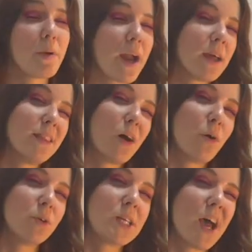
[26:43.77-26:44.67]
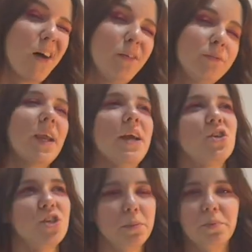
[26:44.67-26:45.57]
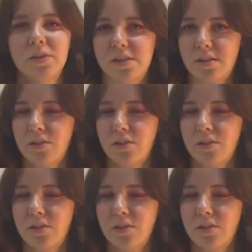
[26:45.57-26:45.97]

back at the hotel. And she puts